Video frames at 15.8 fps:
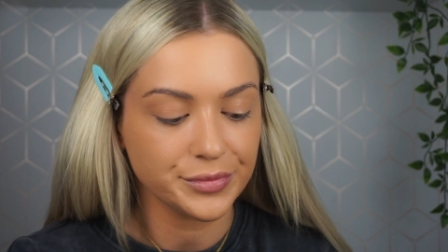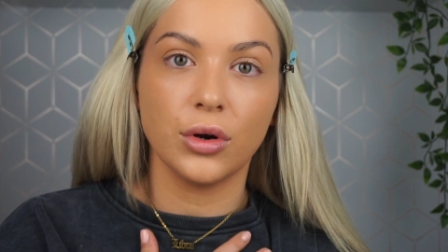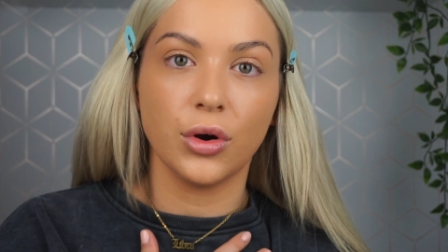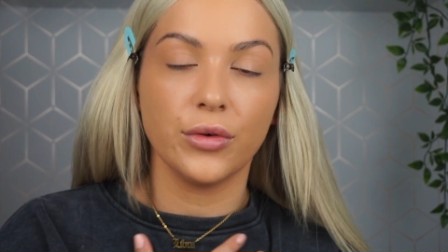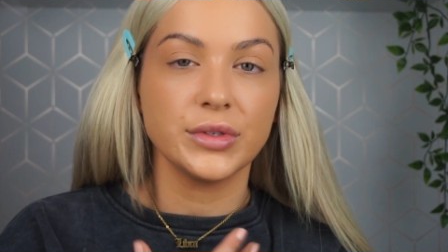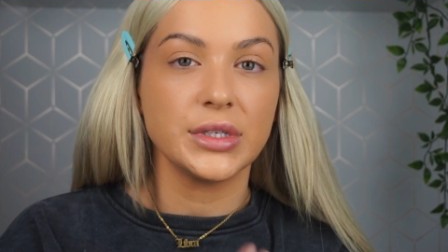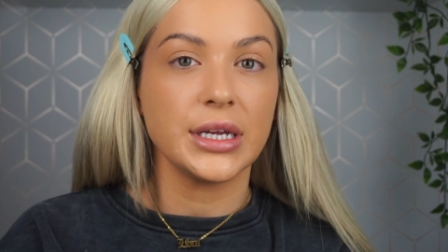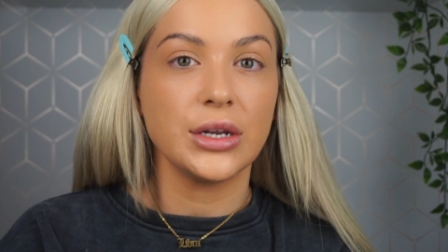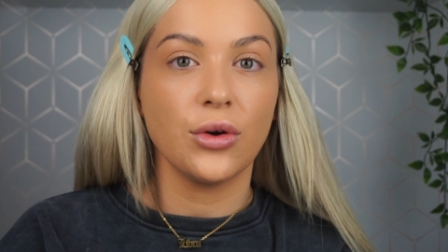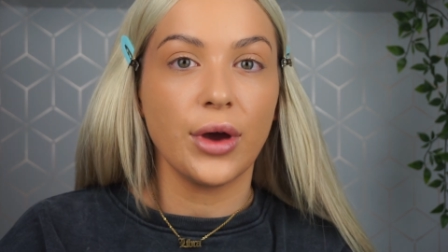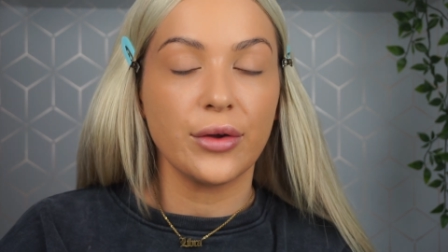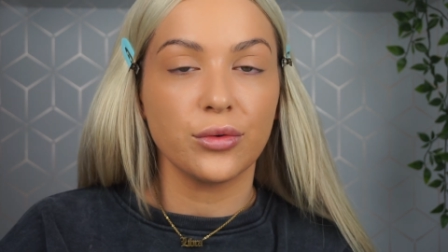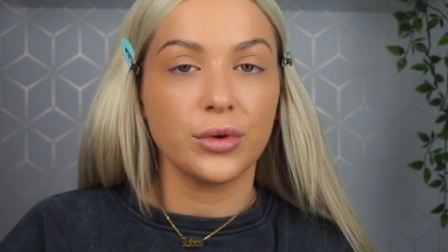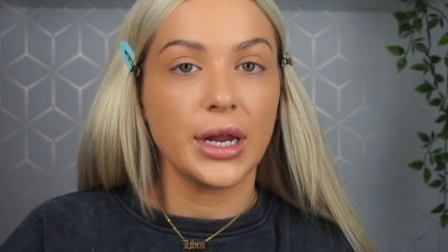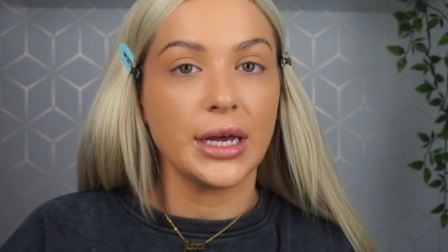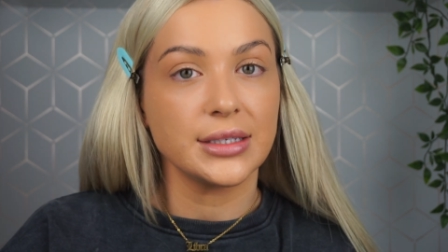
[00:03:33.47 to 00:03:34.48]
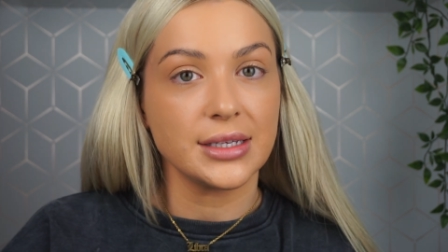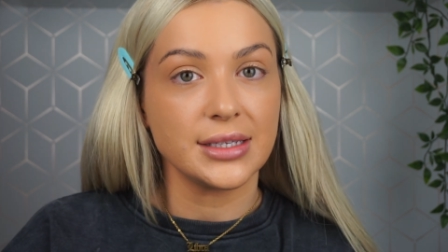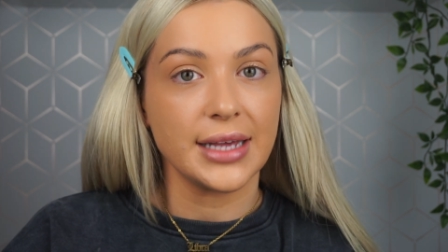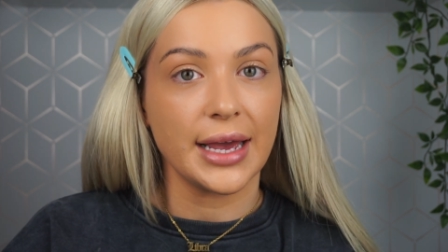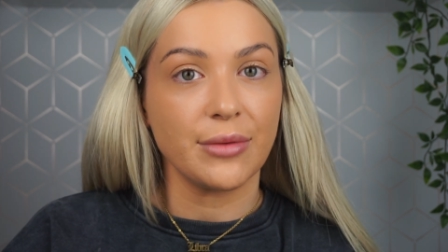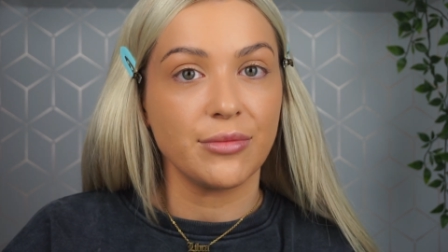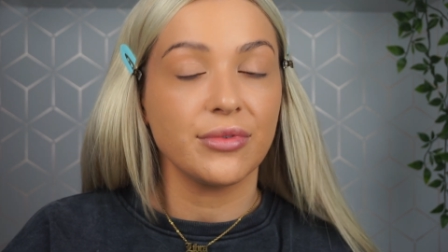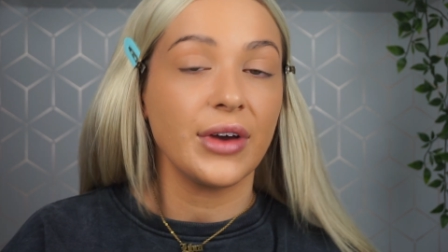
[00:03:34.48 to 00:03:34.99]
Obviously not everyone has the
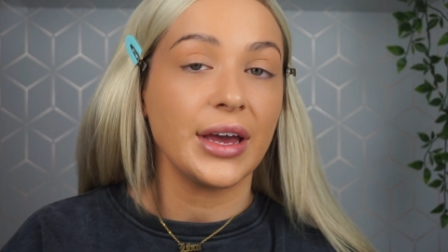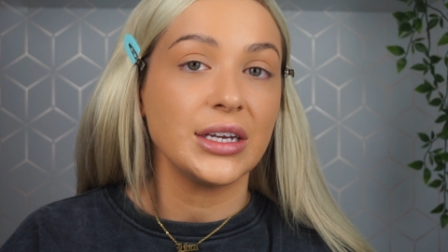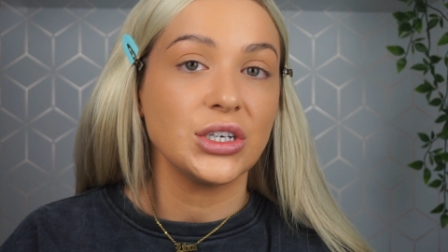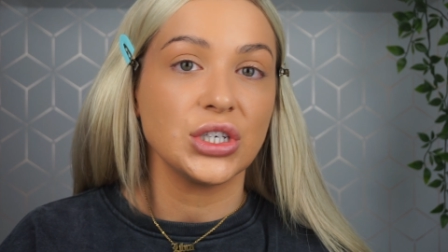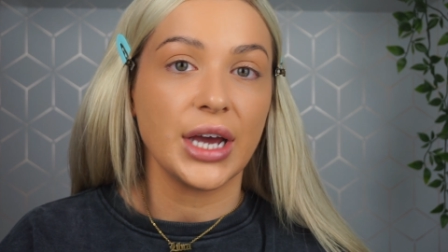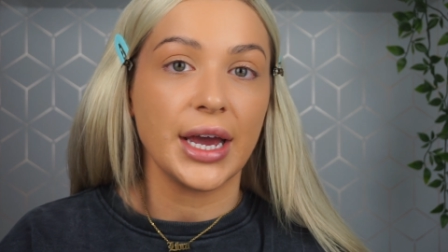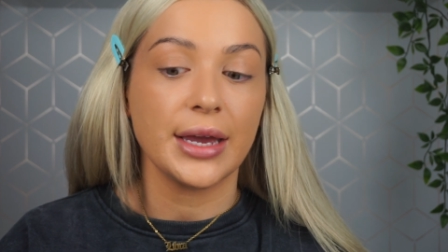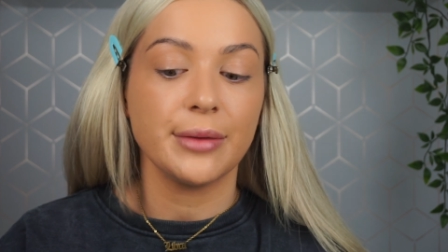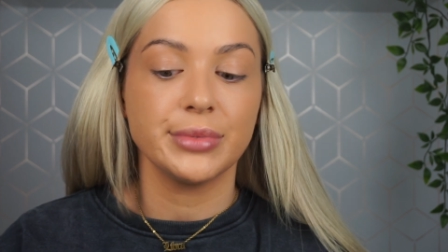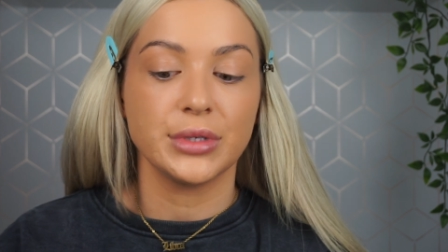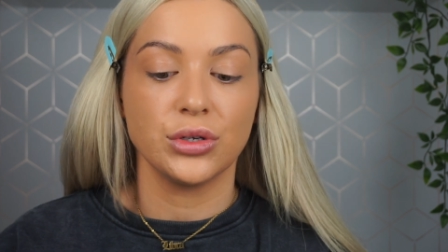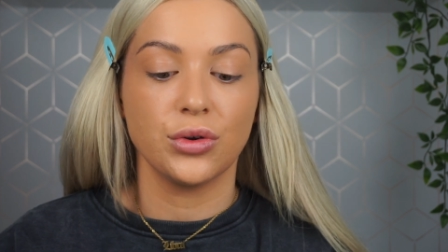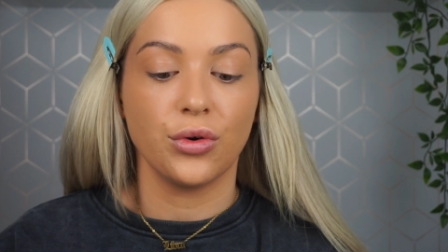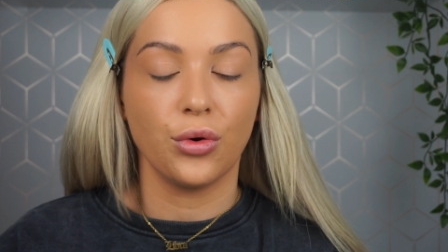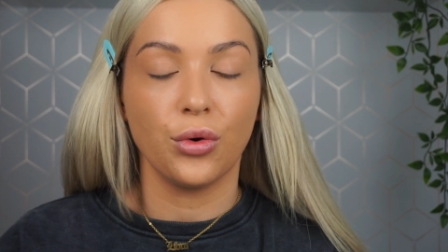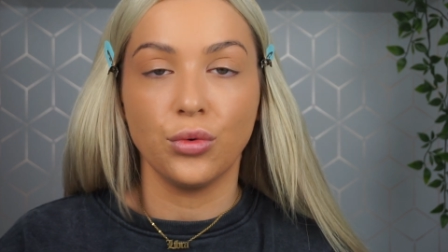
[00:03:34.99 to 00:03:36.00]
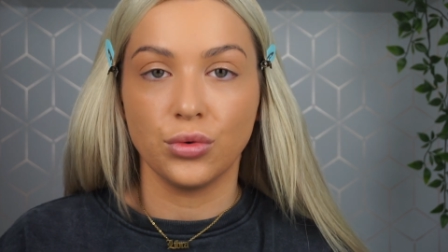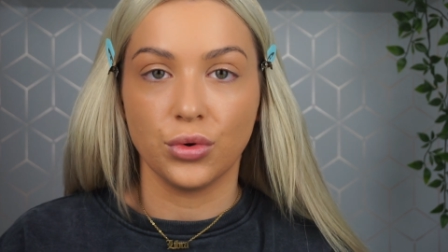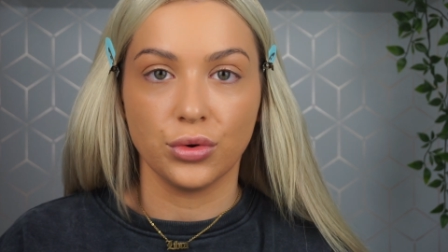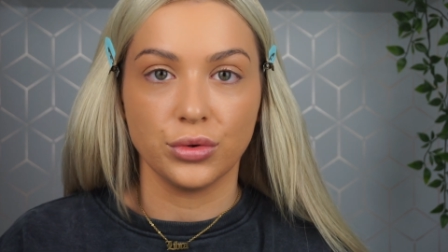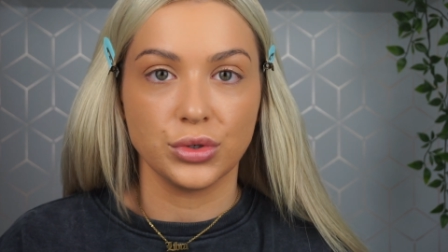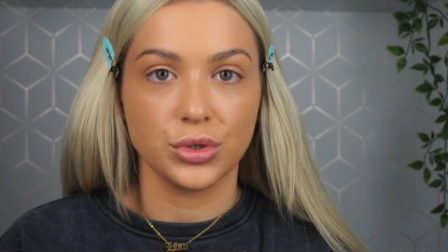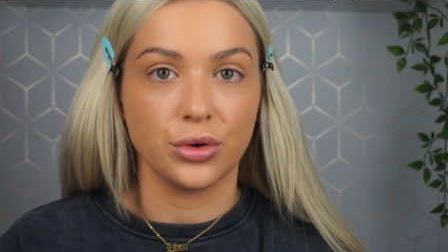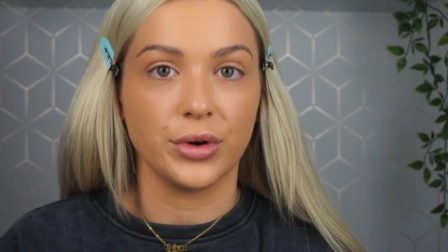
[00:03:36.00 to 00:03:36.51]
same face shape, so not all
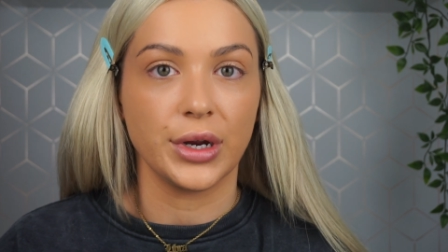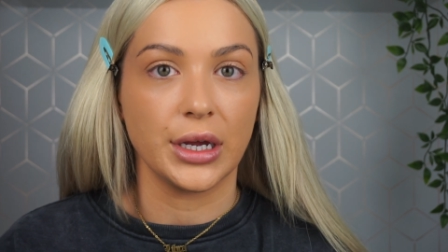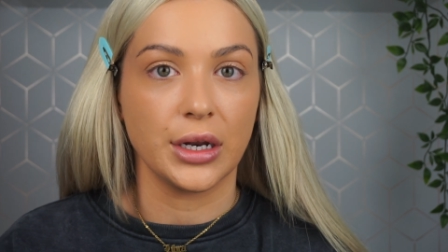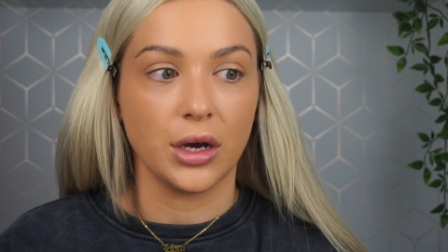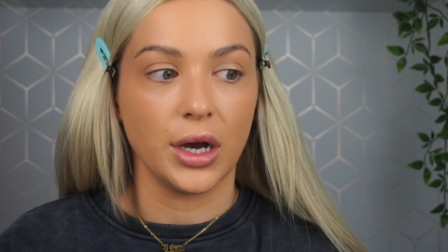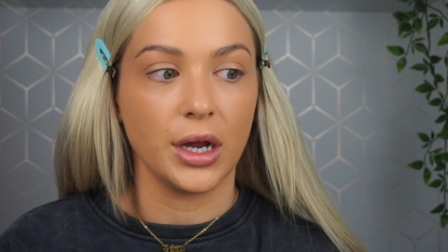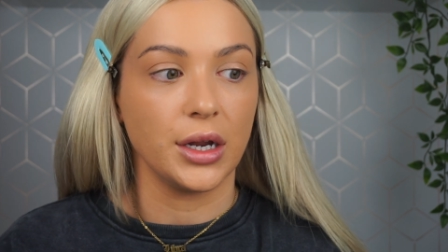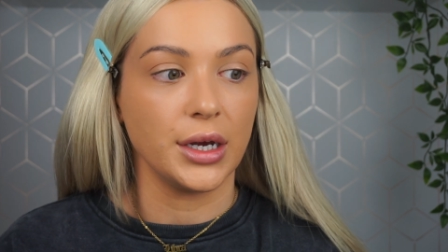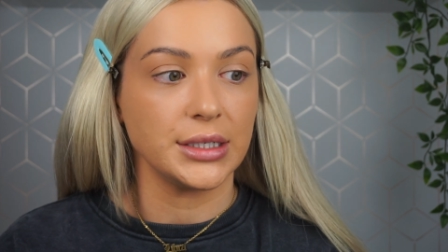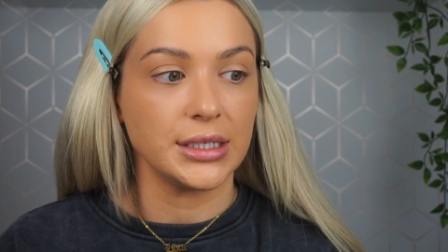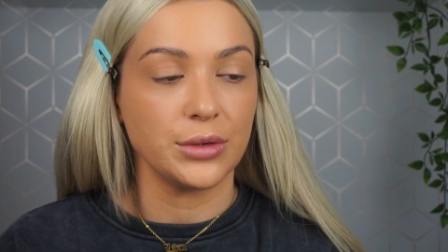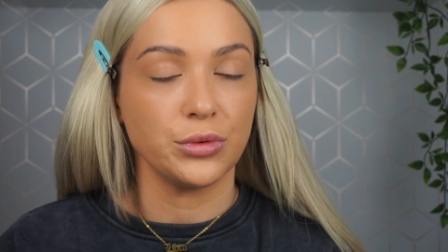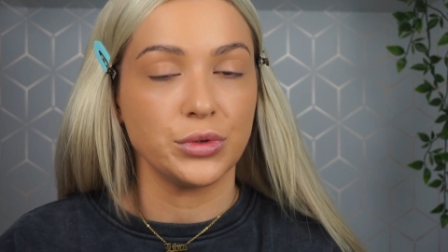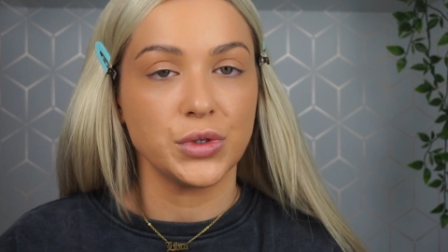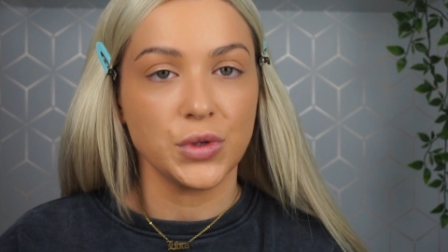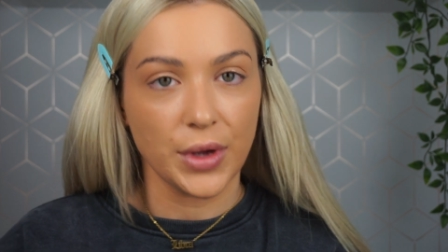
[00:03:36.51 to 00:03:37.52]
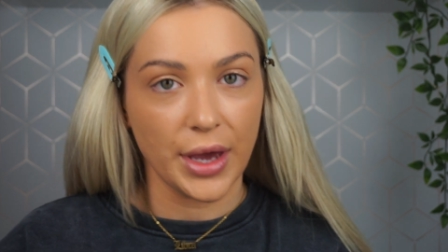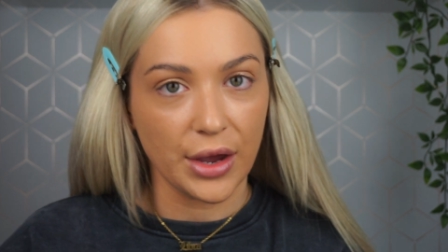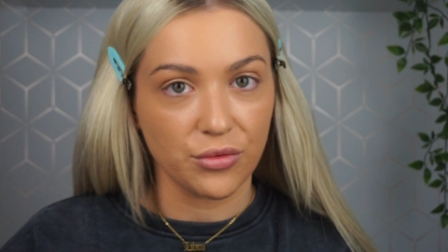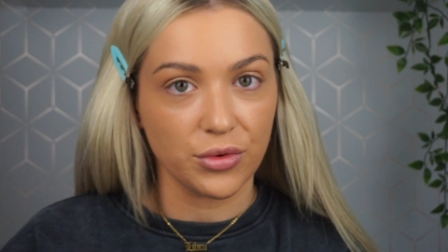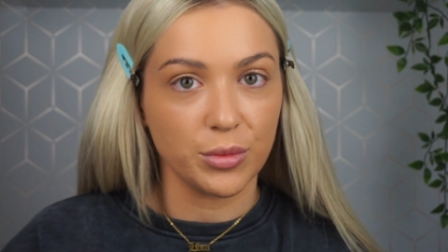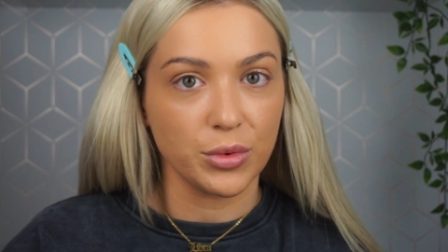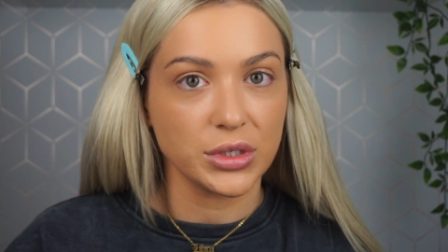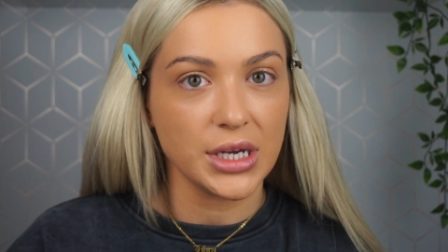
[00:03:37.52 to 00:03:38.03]
contouring and highlighting will suit
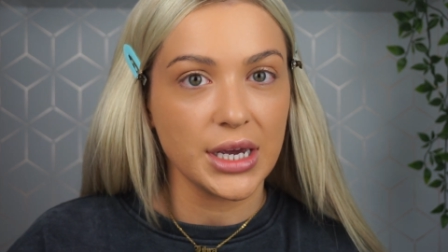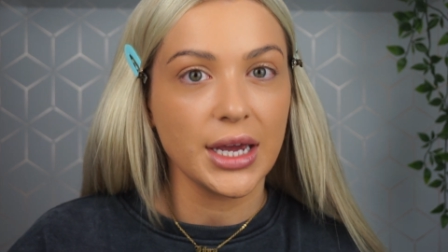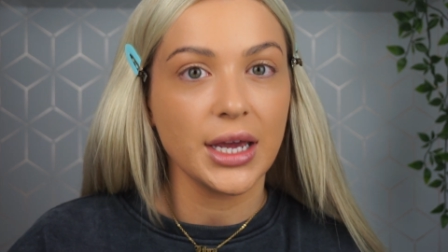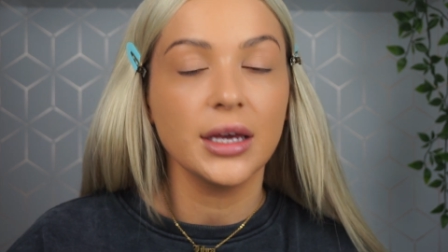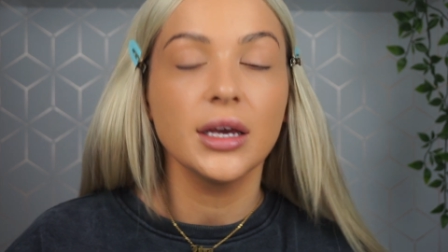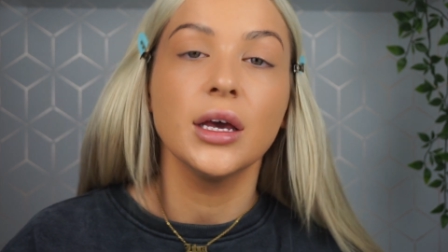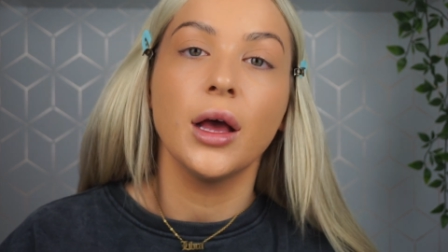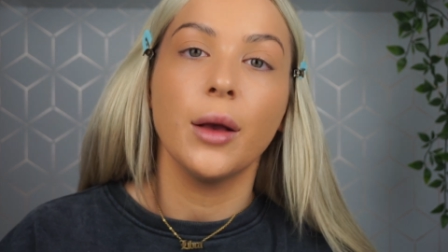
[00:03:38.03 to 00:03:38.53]
everybody,